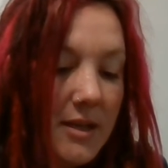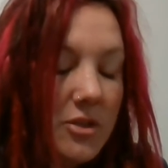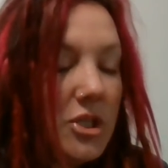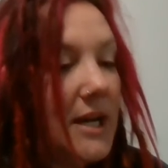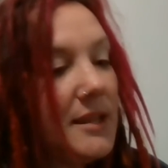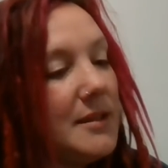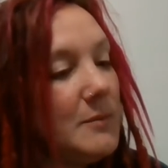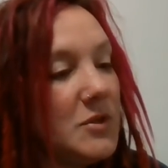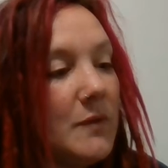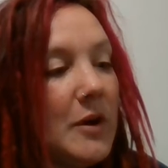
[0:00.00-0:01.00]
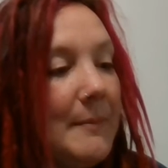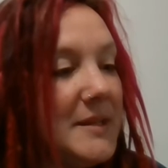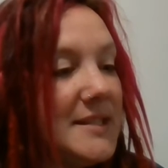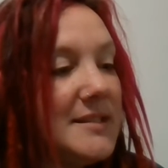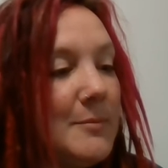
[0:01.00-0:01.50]
Jonathan was over at
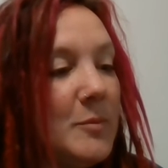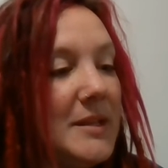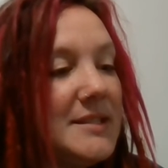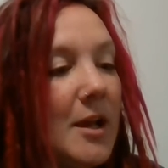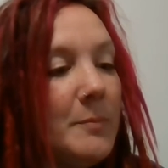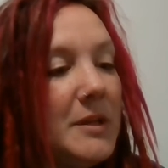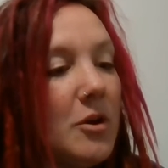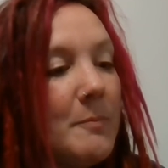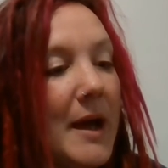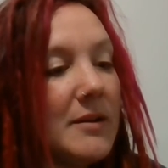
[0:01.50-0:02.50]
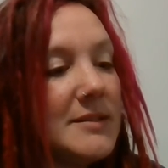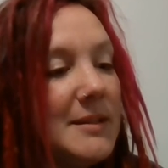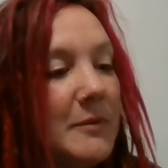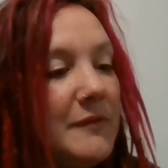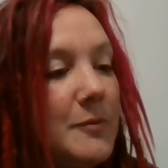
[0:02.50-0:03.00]
Mrs. Zimmerman's helping her bottle
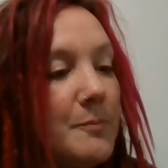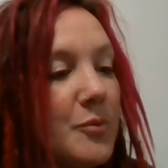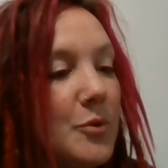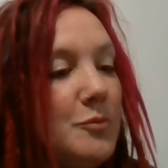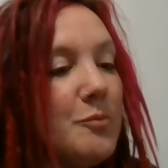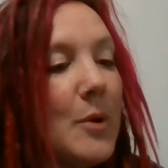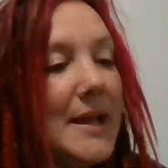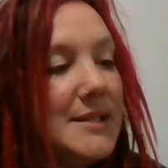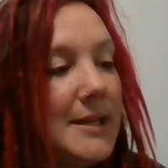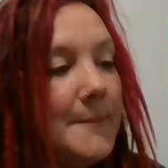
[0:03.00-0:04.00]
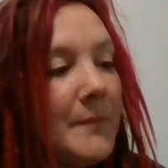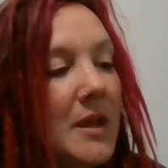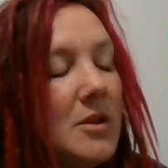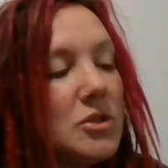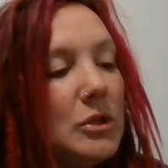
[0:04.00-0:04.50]
some of prune brandy,
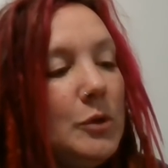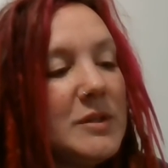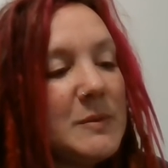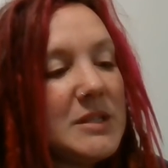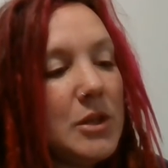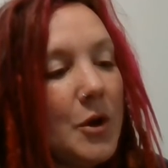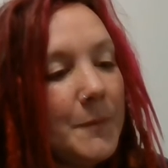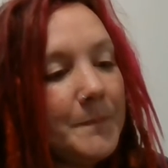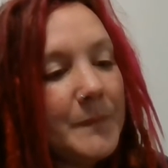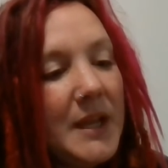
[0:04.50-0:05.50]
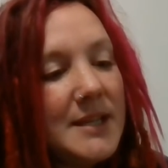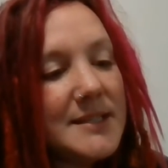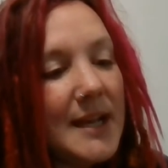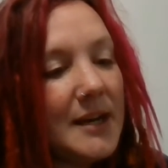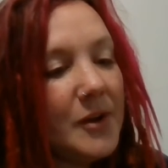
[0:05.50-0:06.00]
so Lewis was alone. He
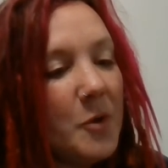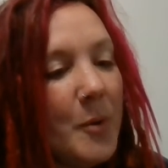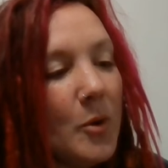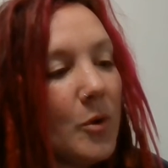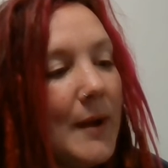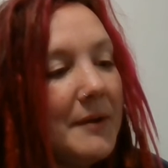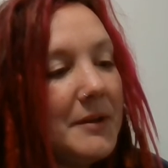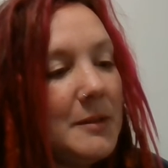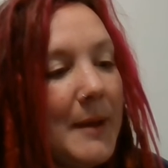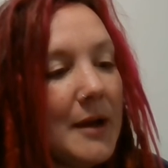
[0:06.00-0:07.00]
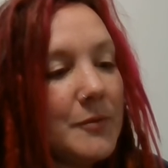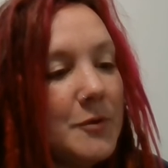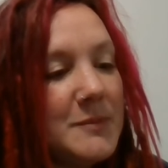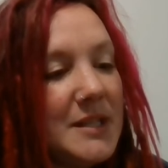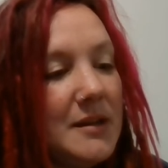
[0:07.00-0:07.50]
decided to go poke around in the back
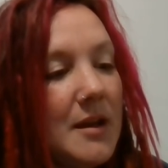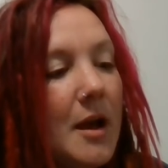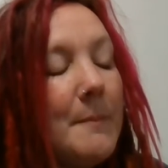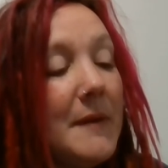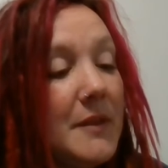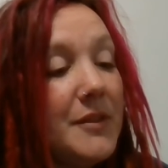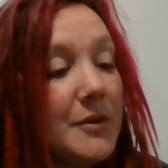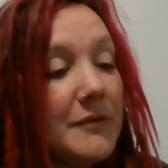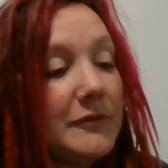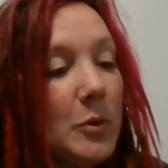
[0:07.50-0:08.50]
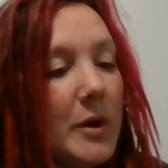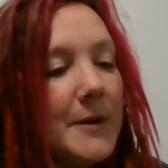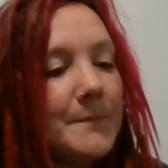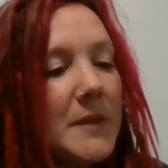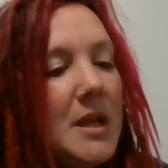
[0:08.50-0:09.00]
rooms up on the third floor.